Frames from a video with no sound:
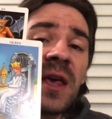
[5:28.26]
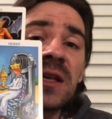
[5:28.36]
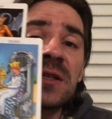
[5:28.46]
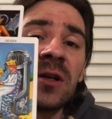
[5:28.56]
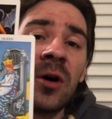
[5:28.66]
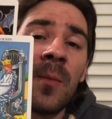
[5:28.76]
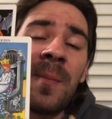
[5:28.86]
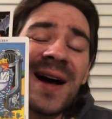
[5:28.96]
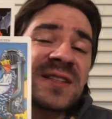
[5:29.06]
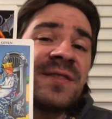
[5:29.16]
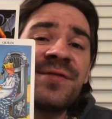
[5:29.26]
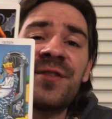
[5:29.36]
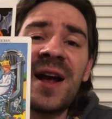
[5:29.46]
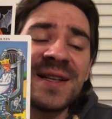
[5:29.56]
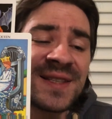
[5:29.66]
So passive
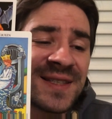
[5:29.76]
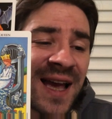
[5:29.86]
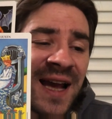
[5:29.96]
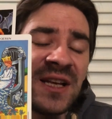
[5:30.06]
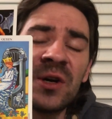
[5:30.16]
friends and